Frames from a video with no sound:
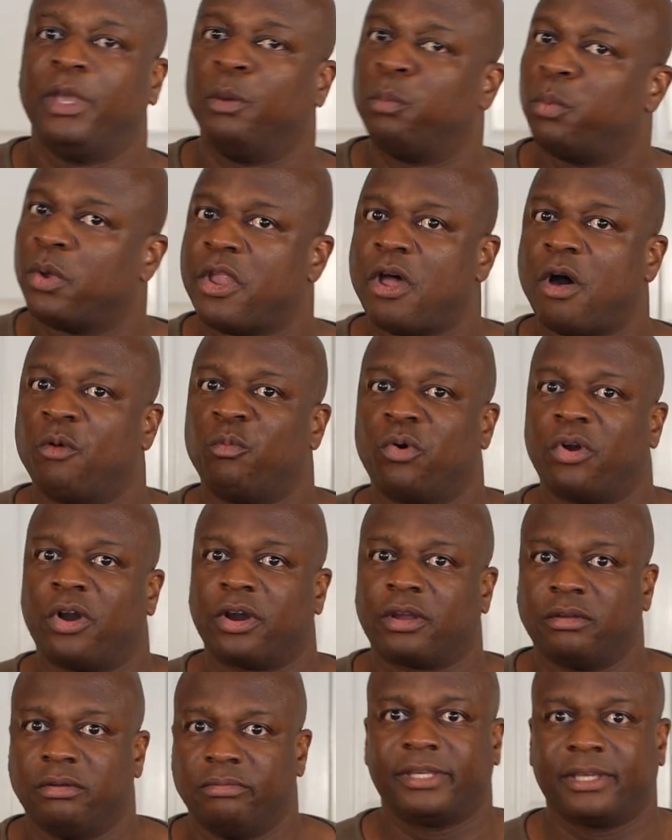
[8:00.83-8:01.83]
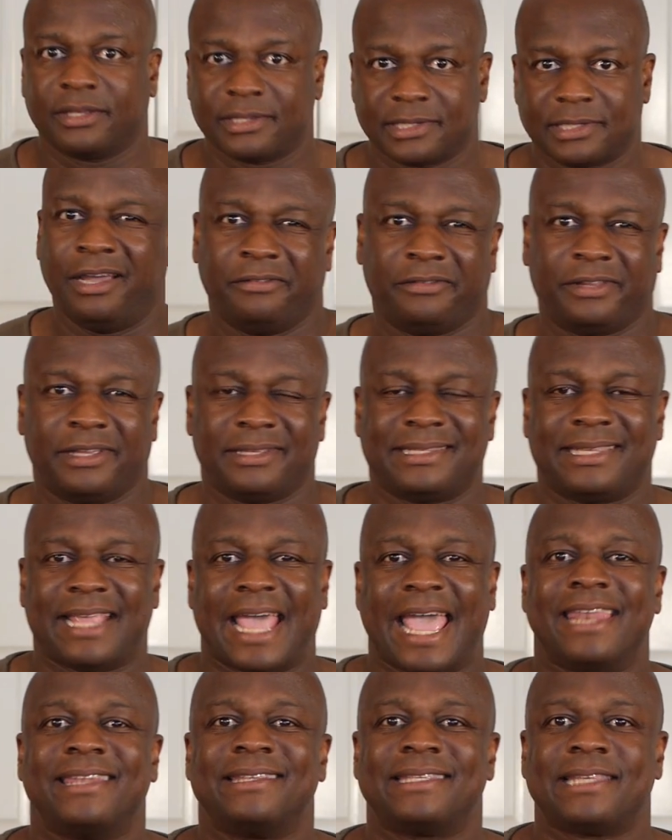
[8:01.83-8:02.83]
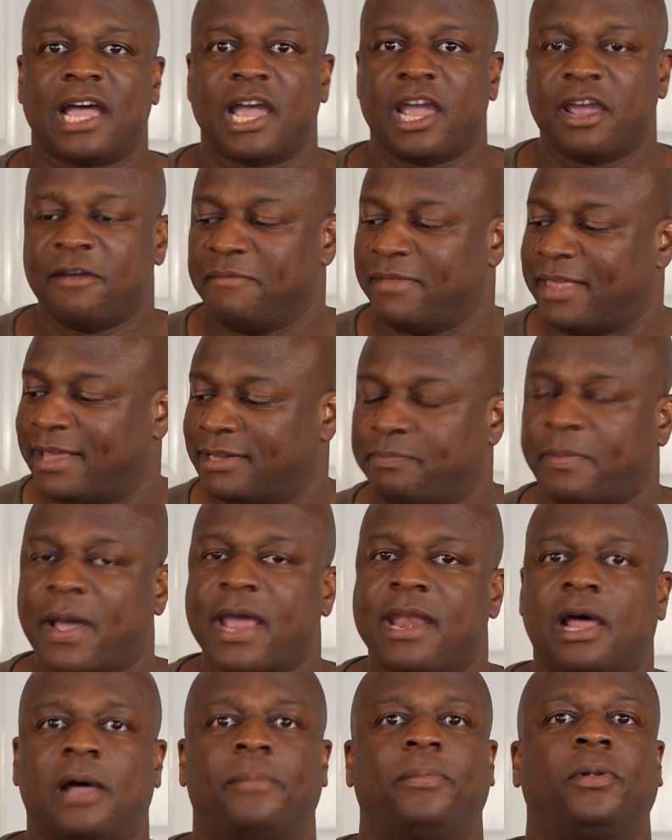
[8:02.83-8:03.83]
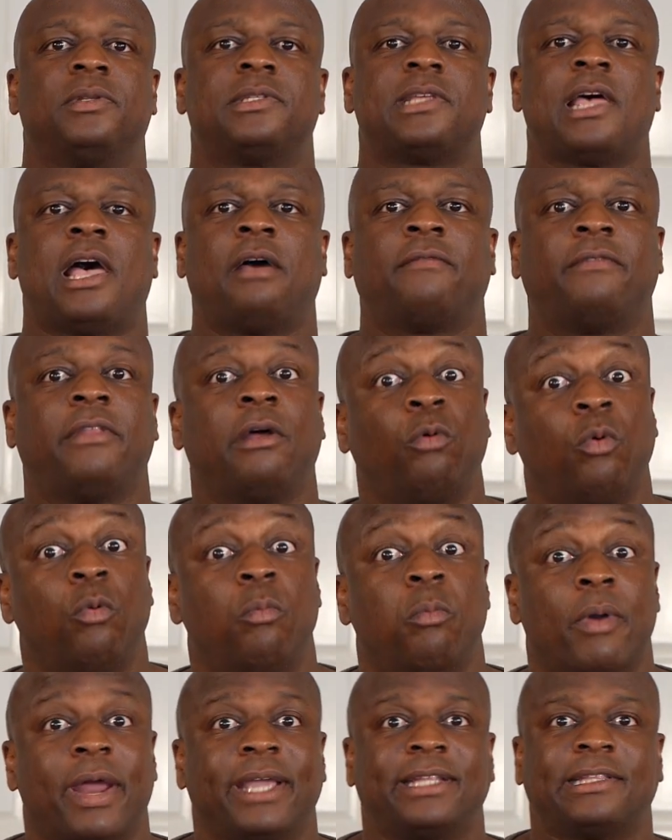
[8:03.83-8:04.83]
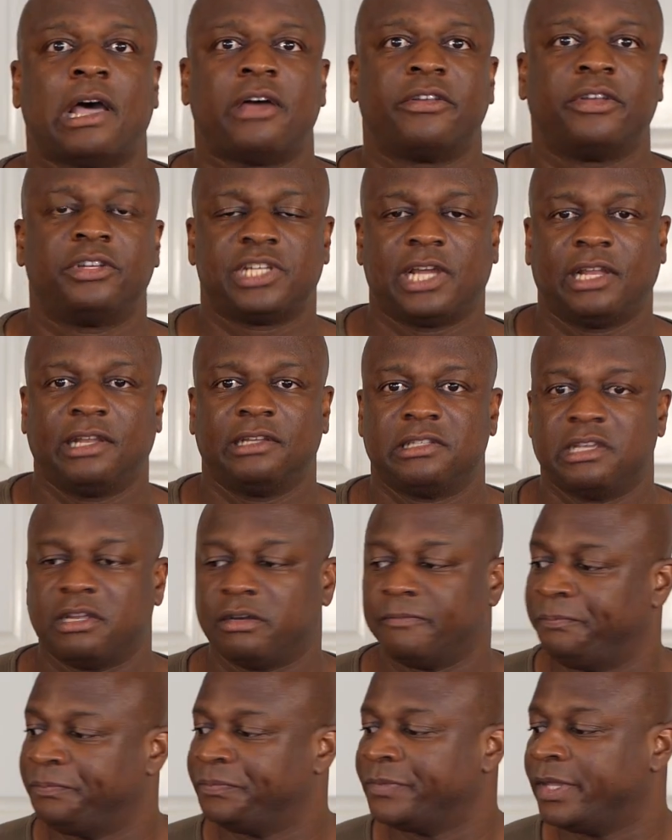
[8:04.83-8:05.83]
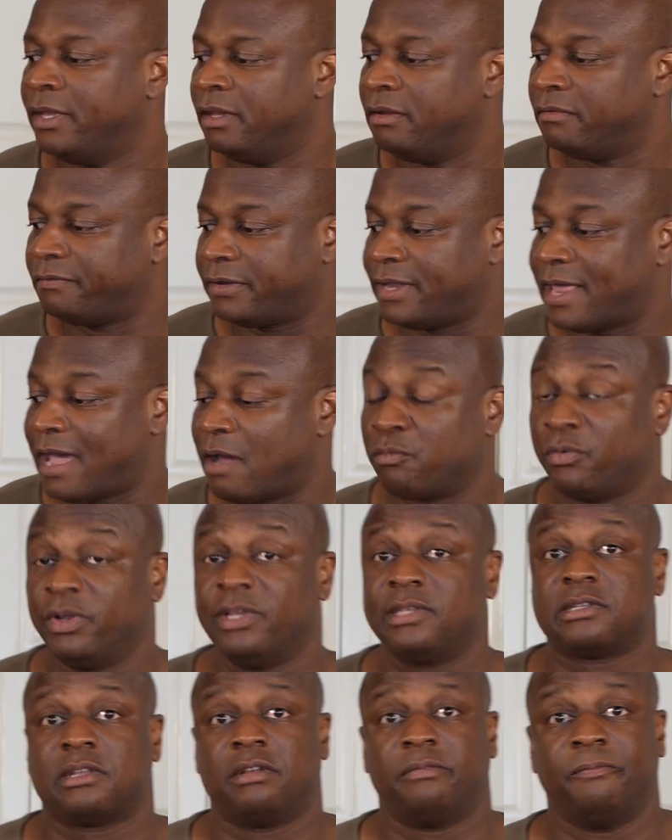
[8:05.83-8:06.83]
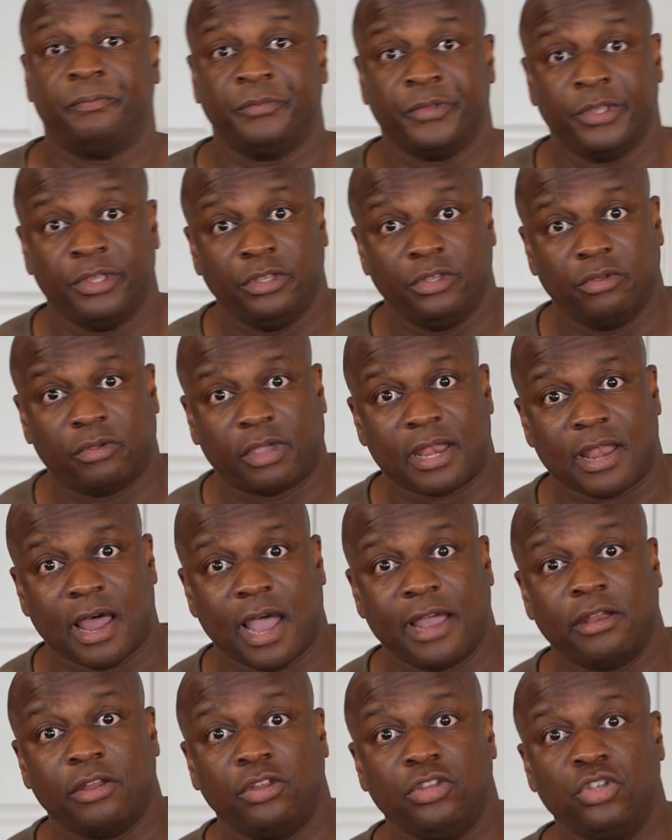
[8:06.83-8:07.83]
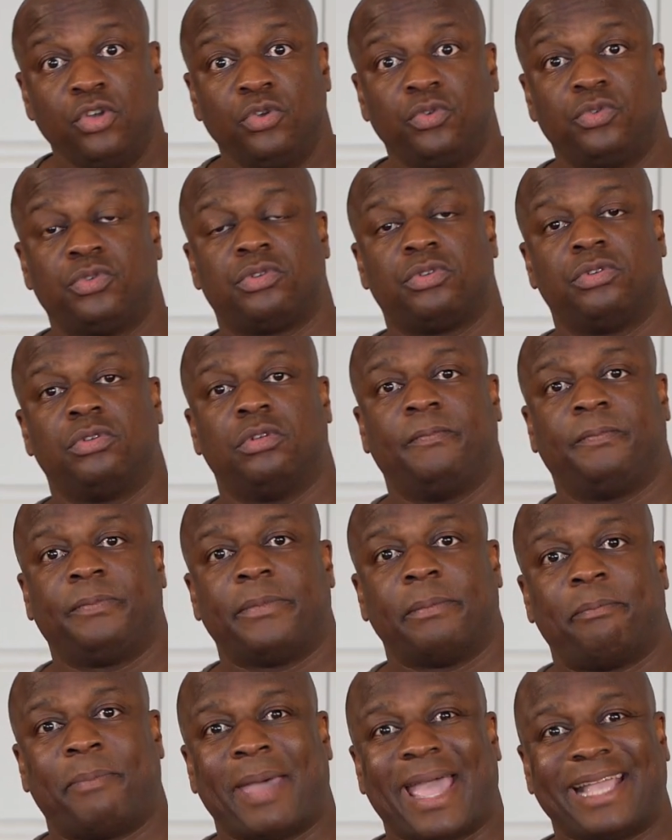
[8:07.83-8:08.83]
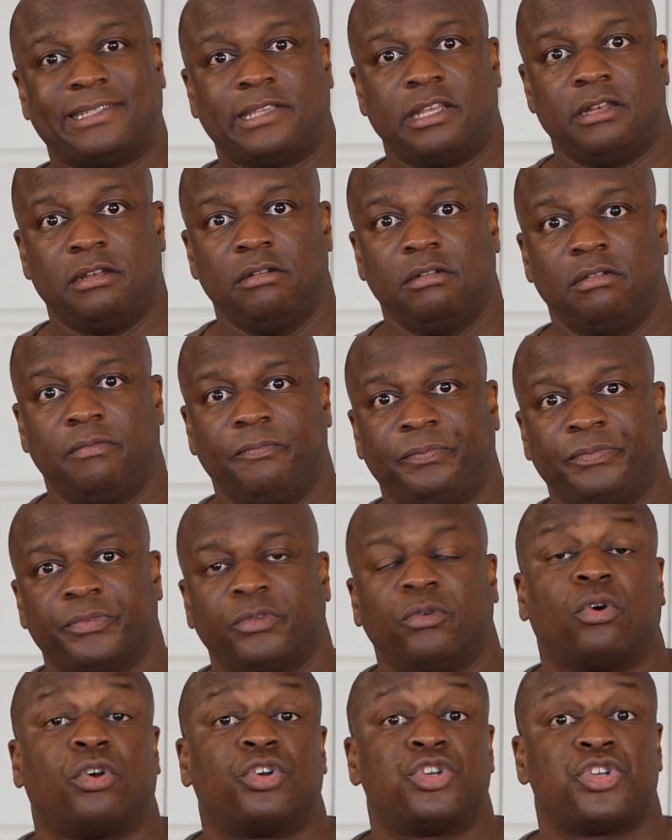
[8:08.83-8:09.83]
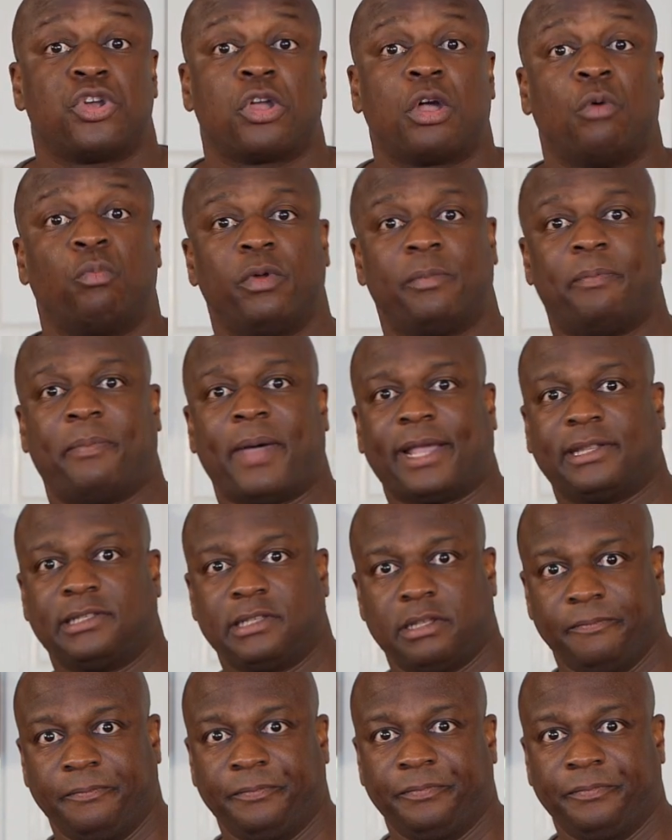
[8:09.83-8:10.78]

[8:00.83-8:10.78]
it will not work because of this enzyme that pineapples have that will break down the gelatin. For that reason, you can either use pectin or sugar with pectin,